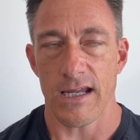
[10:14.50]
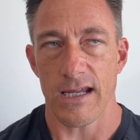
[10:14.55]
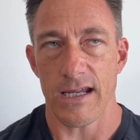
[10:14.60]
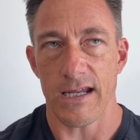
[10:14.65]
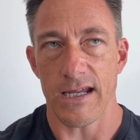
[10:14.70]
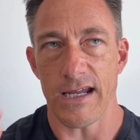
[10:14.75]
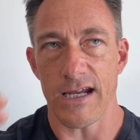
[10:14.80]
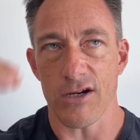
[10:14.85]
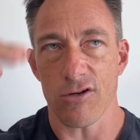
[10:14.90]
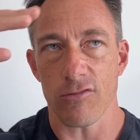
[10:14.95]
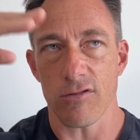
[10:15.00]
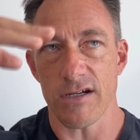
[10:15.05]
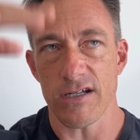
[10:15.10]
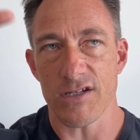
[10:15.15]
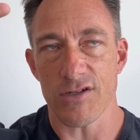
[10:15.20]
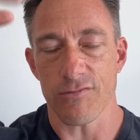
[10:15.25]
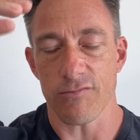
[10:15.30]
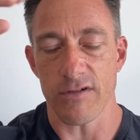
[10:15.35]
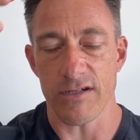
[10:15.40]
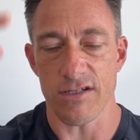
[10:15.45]

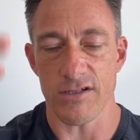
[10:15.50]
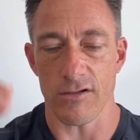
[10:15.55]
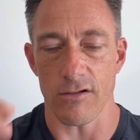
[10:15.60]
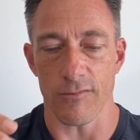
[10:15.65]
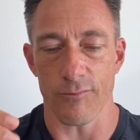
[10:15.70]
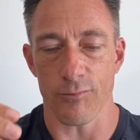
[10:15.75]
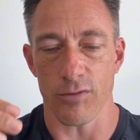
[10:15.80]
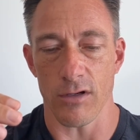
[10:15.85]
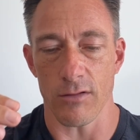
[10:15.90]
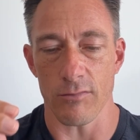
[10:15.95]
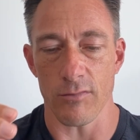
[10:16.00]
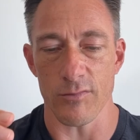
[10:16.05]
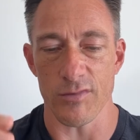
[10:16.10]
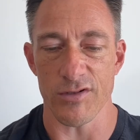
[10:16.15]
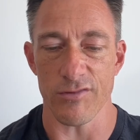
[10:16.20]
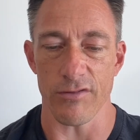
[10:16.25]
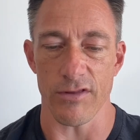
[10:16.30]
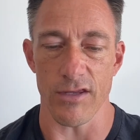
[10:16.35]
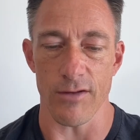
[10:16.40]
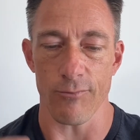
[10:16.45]
increased risk of
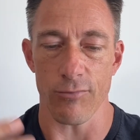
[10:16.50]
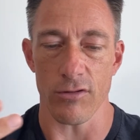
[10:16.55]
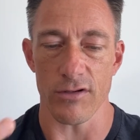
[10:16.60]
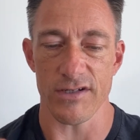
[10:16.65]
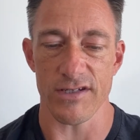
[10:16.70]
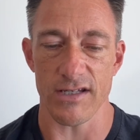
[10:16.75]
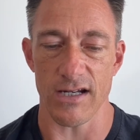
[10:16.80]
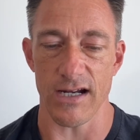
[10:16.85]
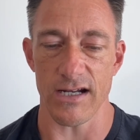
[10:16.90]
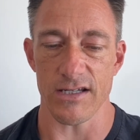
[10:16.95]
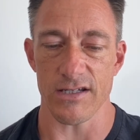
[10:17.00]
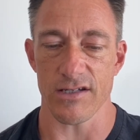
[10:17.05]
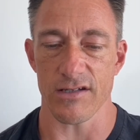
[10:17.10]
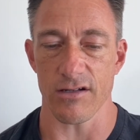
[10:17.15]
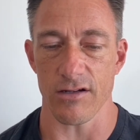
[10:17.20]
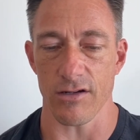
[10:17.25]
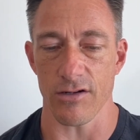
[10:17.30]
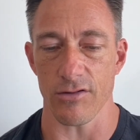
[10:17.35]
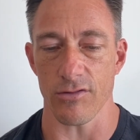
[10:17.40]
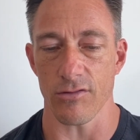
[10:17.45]
problems with your prostate,
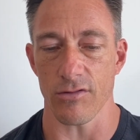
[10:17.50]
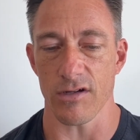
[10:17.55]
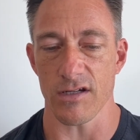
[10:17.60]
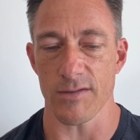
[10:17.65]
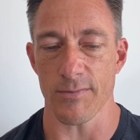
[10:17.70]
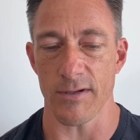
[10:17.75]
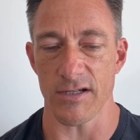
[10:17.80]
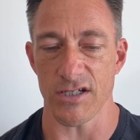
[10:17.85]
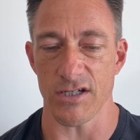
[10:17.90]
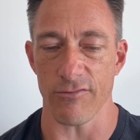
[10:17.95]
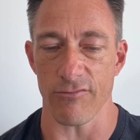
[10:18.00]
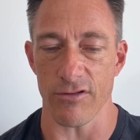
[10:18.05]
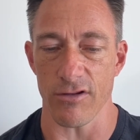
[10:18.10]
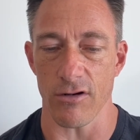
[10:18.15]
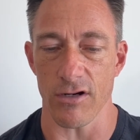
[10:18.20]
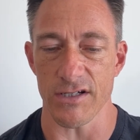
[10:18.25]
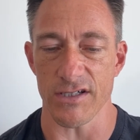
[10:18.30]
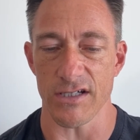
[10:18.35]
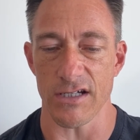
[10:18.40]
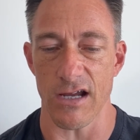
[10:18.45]
so especially with
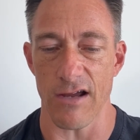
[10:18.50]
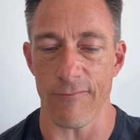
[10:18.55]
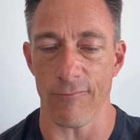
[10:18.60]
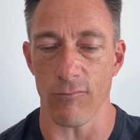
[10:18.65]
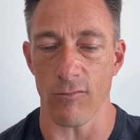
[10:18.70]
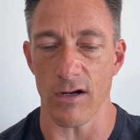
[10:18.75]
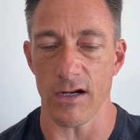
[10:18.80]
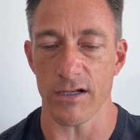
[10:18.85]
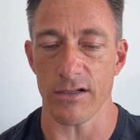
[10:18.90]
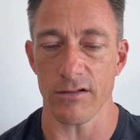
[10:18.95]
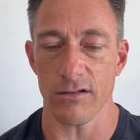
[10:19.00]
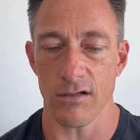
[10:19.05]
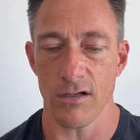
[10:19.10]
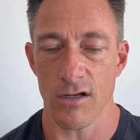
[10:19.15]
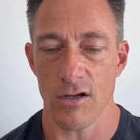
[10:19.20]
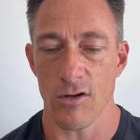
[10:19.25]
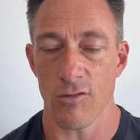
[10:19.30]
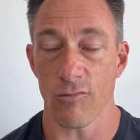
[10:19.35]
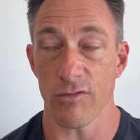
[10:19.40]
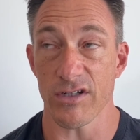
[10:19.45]
IGF-1,
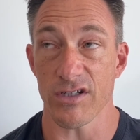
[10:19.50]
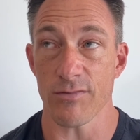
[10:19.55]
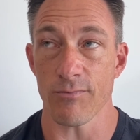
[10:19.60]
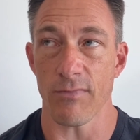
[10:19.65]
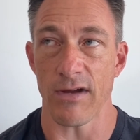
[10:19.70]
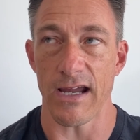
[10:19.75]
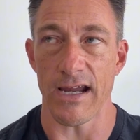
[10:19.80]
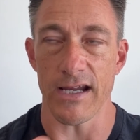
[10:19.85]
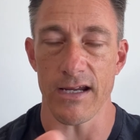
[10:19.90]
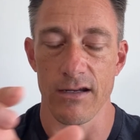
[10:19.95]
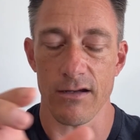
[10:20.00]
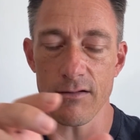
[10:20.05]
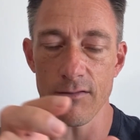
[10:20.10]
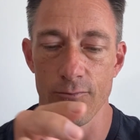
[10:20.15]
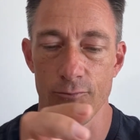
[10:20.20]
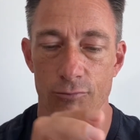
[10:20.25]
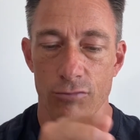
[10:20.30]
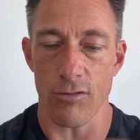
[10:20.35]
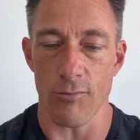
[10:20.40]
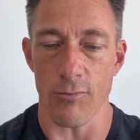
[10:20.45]
which may
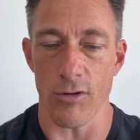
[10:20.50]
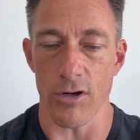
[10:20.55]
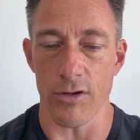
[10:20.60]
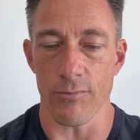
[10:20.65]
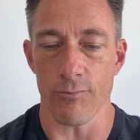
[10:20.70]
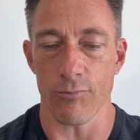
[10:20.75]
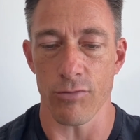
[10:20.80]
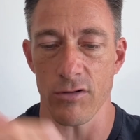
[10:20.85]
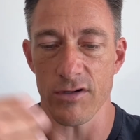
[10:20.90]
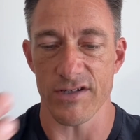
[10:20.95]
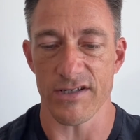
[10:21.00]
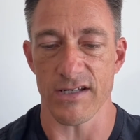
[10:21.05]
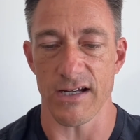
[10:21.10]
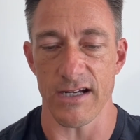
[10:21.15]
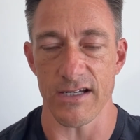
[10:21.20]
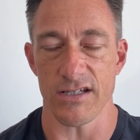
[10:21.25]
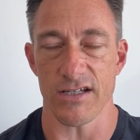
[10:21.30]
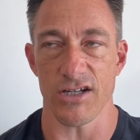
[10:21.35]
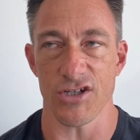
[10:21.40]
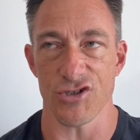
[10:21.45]
promote
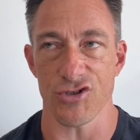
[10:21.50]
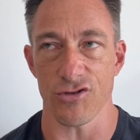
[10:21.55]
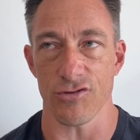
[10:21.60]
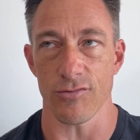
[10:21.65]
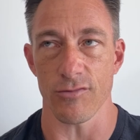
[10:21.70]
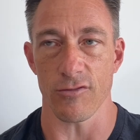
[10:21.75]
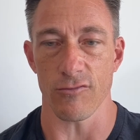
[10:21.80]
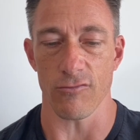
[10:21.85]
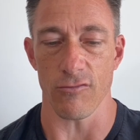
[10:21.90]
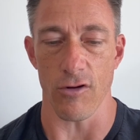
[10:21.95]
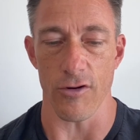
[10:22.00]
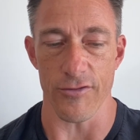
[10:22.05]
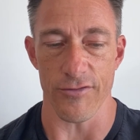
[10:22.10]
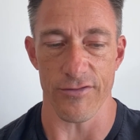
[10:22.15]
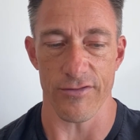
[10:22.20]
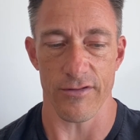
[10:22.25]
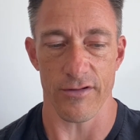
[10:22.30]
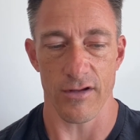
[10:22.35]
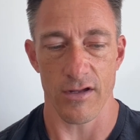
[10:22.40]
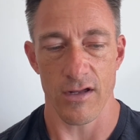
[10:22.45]
prostate tissue growth.
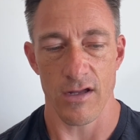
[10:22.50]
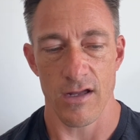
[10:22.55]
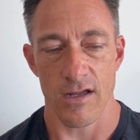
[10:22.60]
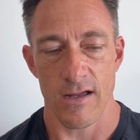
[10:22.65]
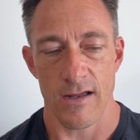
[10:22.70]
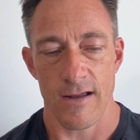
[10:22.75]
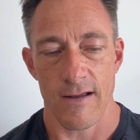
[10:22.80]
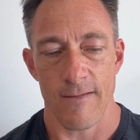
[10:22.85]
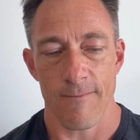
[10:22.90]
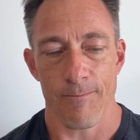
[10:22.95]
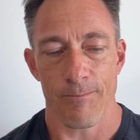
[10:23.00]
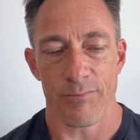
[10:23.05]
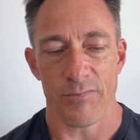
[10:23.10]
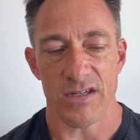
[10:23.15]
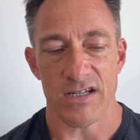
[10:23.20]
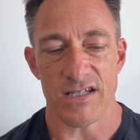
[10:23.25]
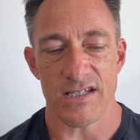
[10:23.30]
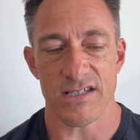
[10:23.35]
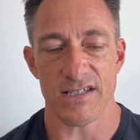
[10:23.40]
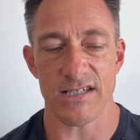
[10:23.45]

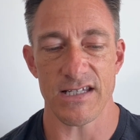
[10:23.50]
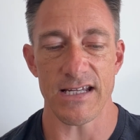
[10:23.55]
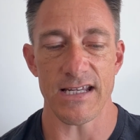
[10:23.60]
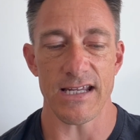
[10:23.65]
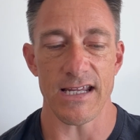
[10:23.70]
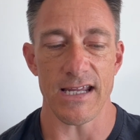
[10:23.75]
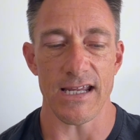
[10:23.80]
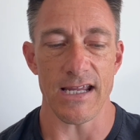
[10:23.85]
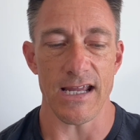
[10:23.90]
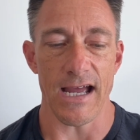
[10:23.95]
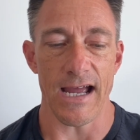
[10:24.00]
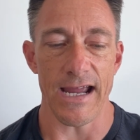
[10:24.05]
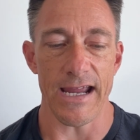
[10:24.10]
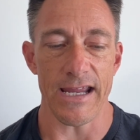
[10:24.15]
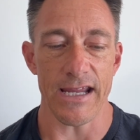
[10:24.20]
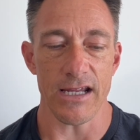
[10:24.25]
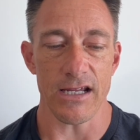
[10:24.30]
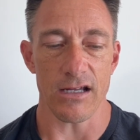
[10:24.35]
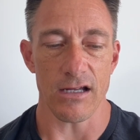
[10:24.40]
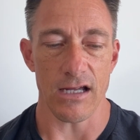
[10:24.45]

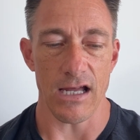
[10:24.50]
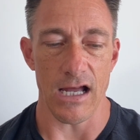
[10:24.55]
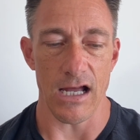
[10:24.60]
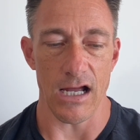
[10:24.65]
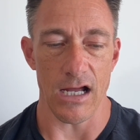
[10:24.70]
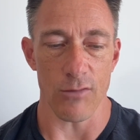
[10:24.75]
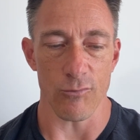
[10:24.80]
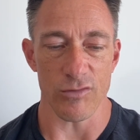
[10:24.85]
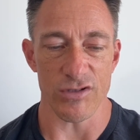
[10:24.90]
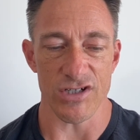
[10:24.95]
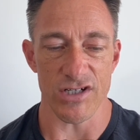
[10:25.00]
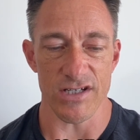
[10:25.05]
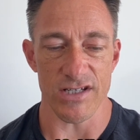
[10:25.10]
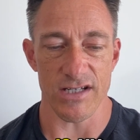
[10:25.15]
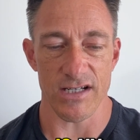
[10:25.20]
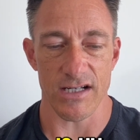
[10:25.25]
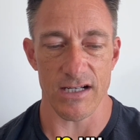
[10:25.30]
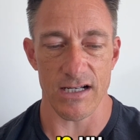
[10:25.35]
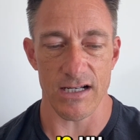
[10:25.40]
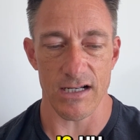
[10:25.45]
CEA, which is
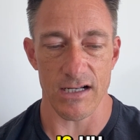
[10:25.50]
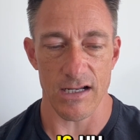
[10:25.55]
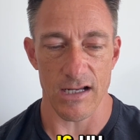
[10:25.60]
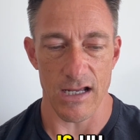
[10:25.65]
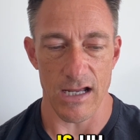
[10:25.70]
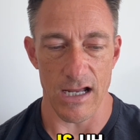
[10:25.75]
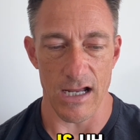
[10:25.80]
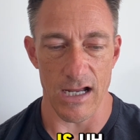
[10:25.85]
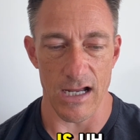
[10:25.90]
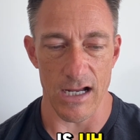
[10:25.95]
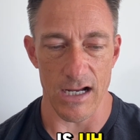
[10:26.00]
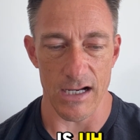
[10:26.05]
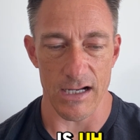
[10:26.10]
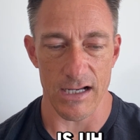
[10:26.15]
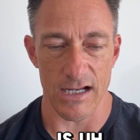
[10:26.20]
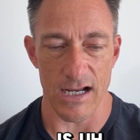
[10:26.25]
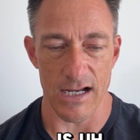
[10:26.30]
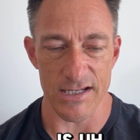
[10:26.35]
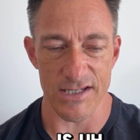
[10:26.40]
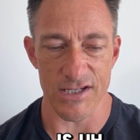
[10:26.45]

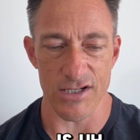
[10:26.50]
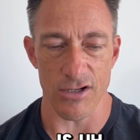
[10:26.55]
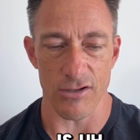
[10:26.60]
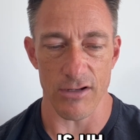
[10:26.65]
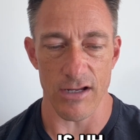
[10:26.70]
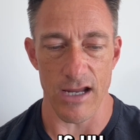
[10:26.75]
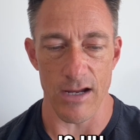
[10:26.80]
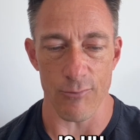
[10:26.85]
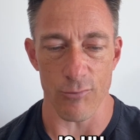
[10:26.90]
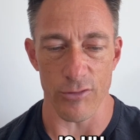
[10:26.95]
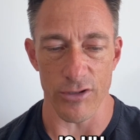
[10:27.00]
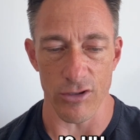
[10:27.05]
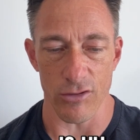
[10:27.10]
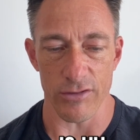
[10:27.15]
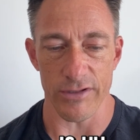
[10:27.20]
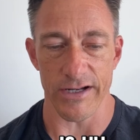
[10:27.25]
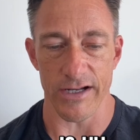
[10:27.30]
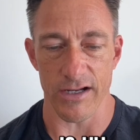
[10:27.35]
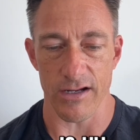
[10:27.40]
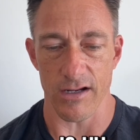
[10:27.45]

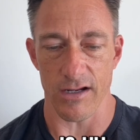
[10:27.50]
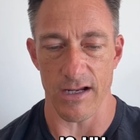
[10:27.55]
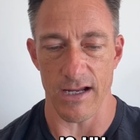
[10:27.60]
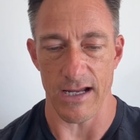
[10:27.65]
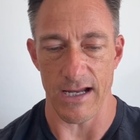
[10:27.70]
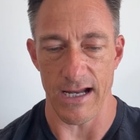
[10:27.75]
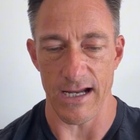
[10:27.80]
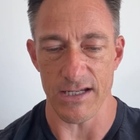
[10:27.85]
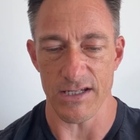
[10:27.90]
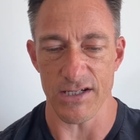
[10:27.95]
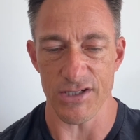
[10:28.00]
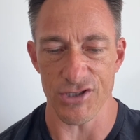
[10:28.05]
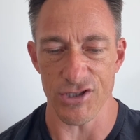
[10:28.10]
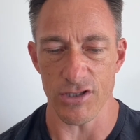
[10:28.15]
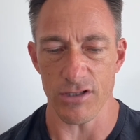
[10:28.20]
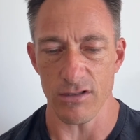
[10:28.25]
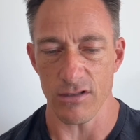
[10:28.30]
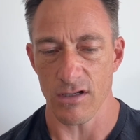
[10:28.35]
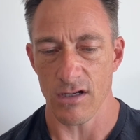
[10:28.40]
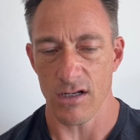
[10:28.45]
carcinoembryonic antigen.